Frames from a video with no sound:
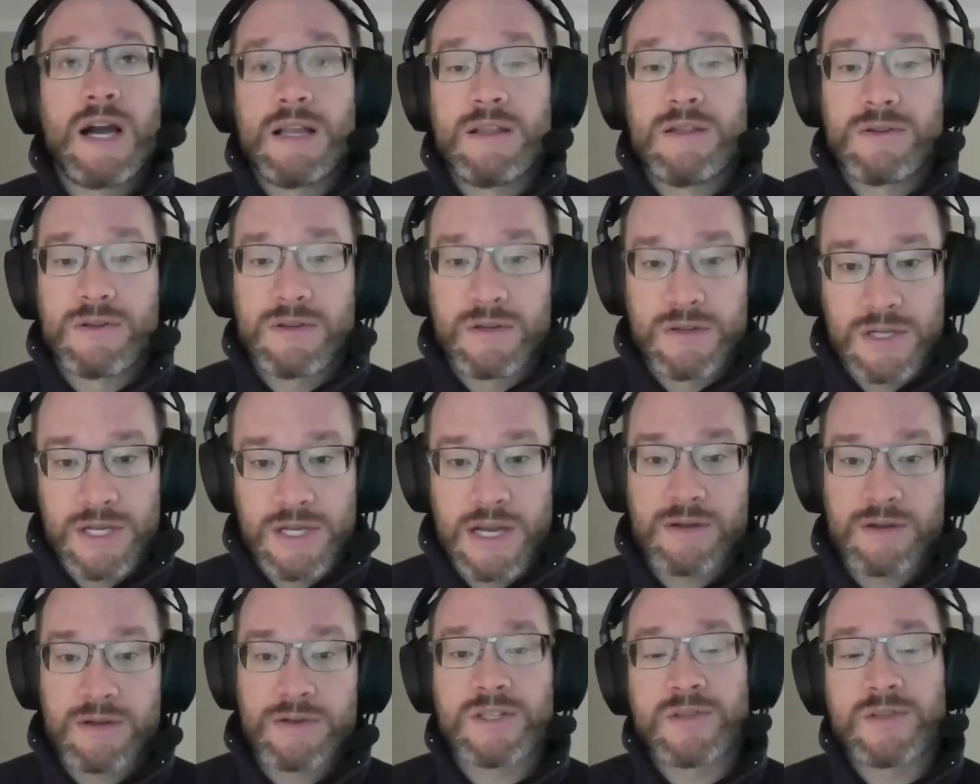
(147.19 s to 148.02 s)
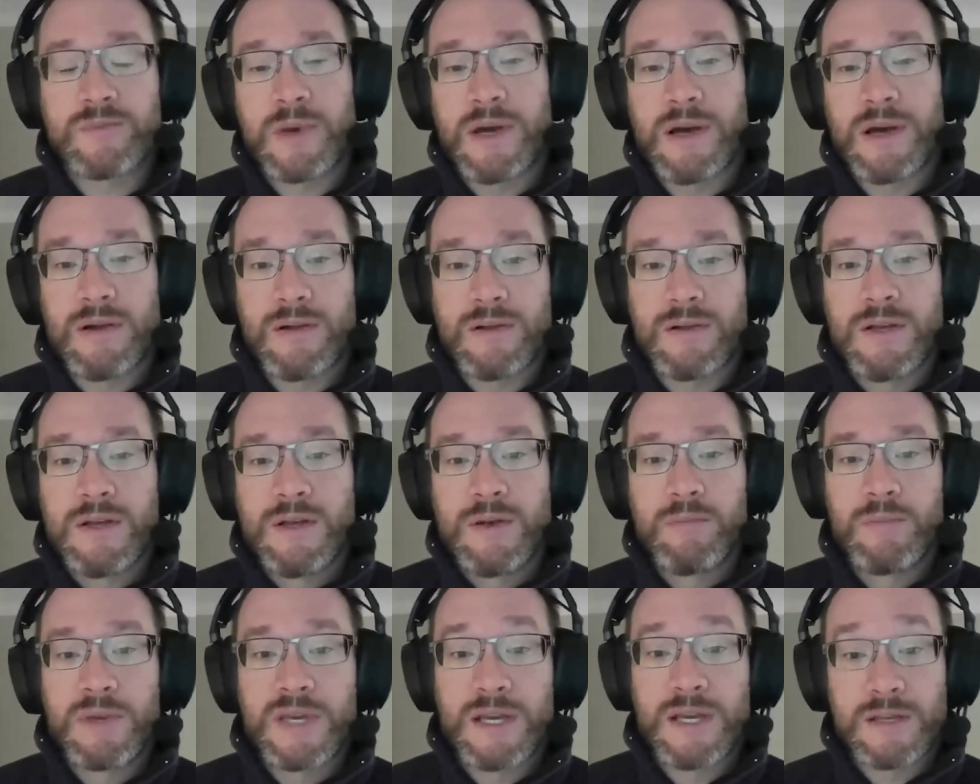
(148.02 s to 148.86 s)
I learned how to spell
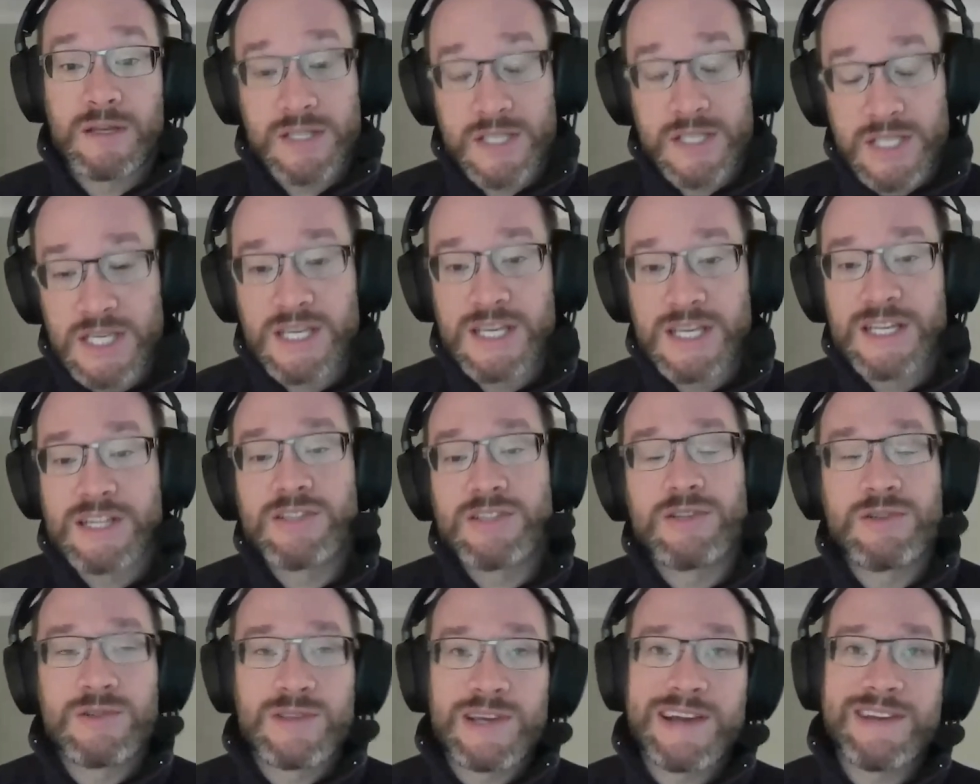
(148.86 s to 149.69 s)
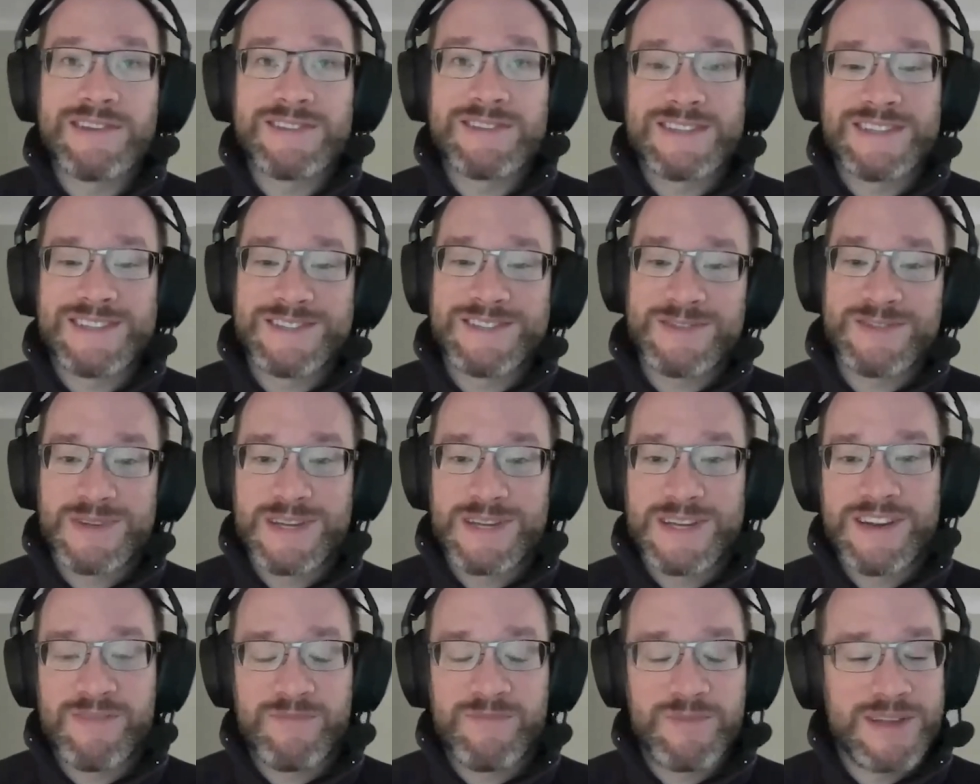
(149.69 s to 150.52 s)
PLC in
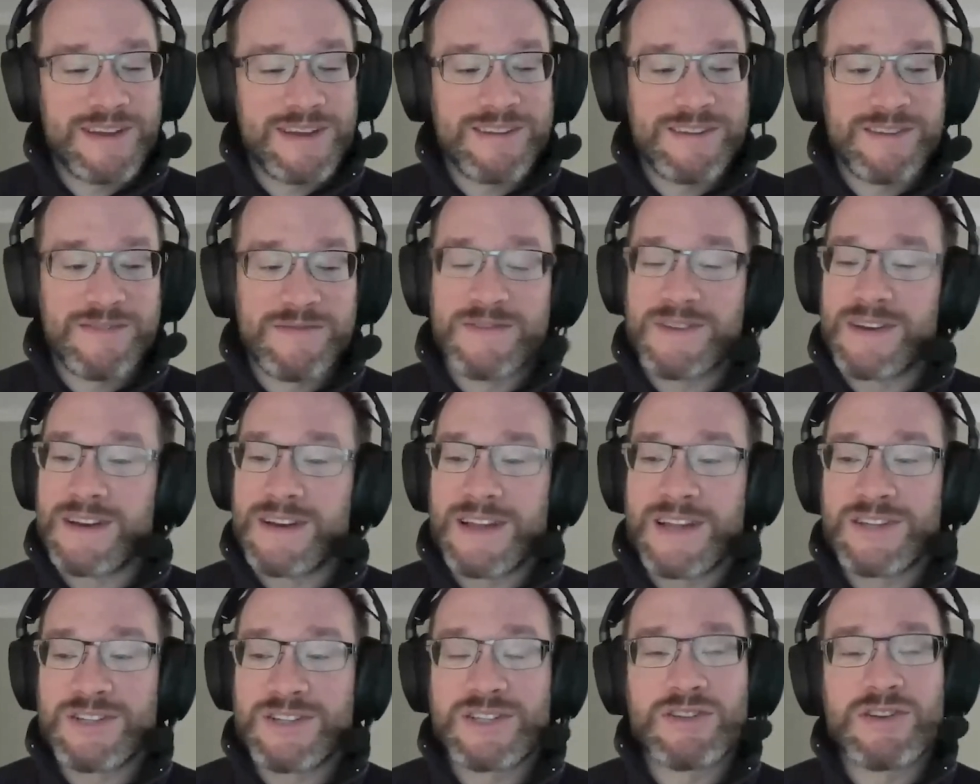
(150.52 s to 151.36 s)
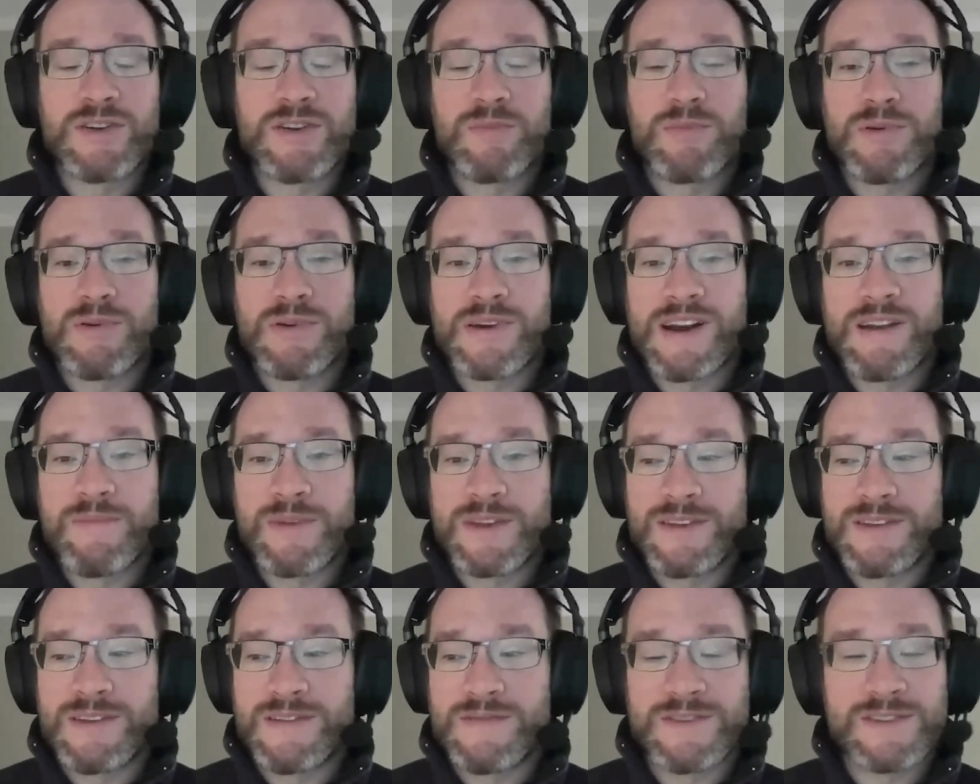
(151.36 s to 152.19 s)
2003, coming out of an engineering program
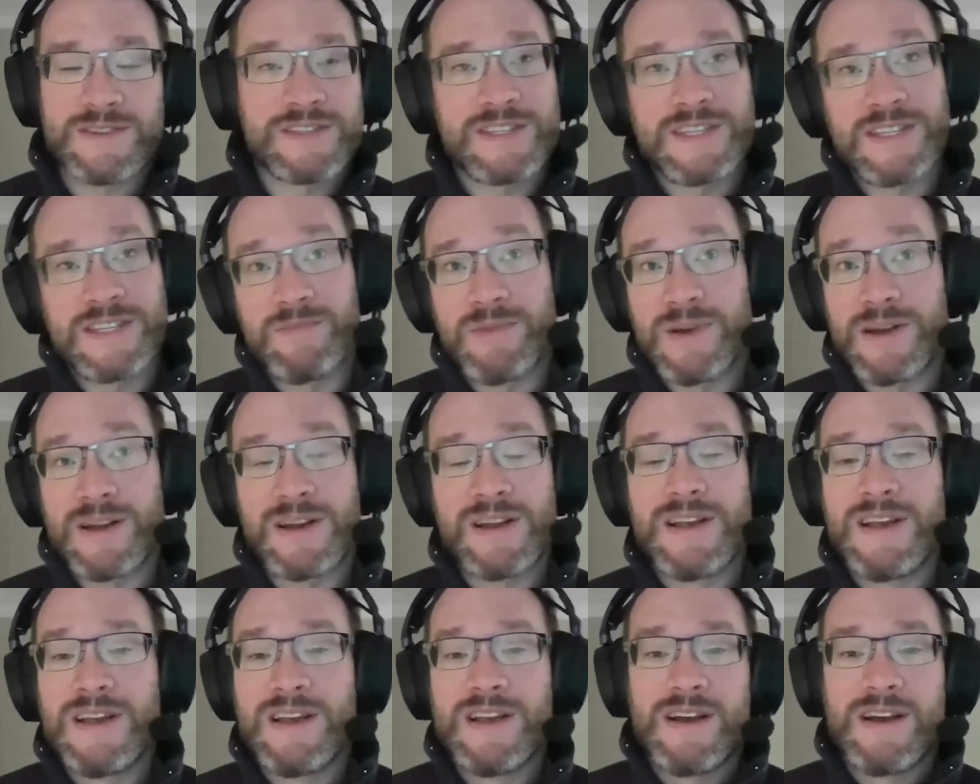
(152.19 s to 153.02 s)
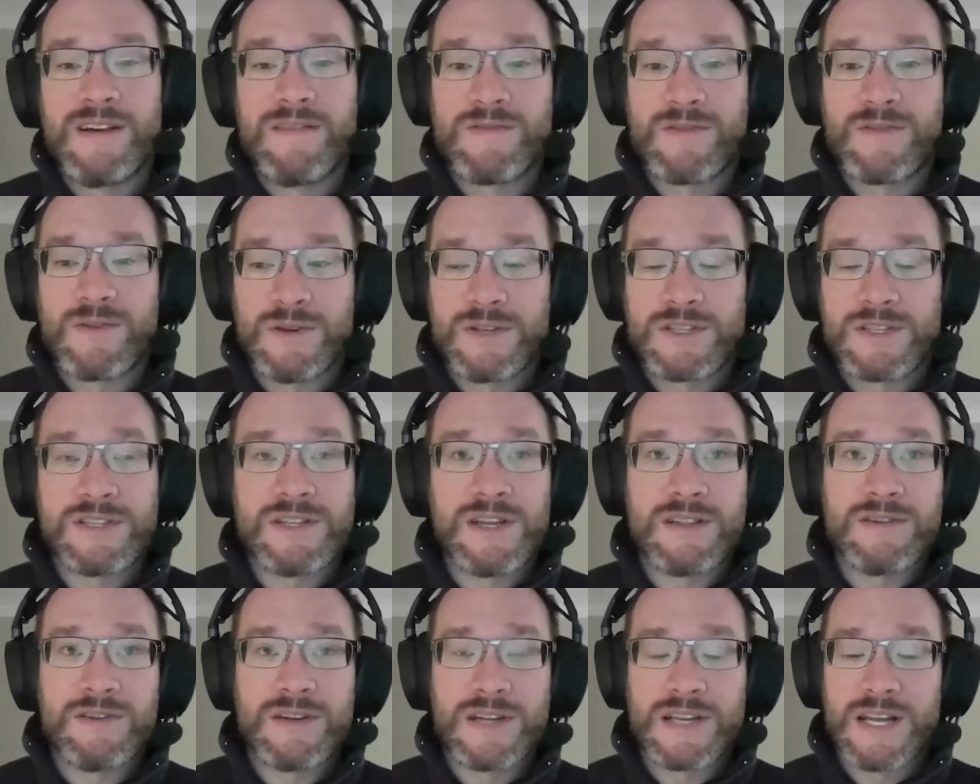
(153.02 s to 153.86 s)
at university, but of course
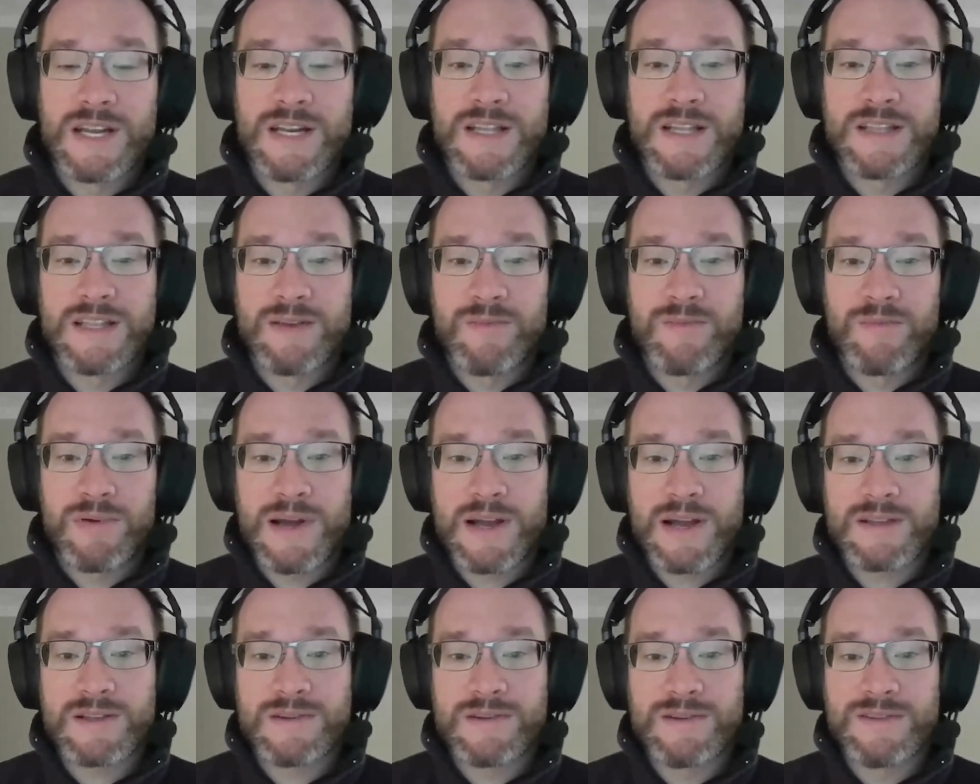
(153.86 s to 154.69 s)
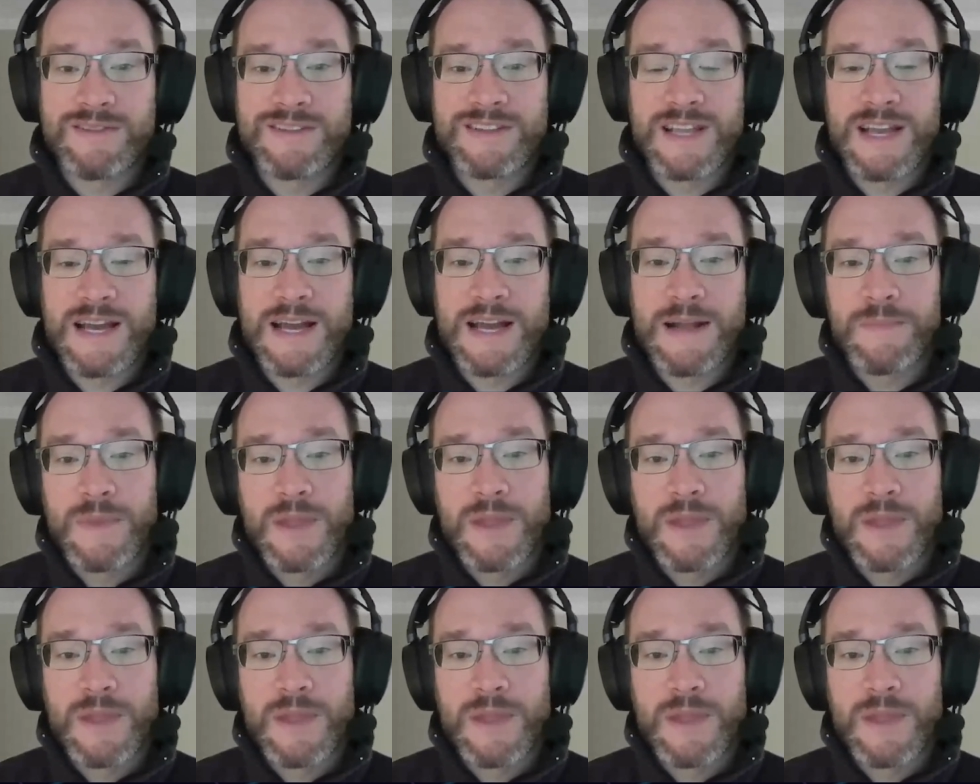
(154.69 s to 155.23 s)
not learning anything practical in that.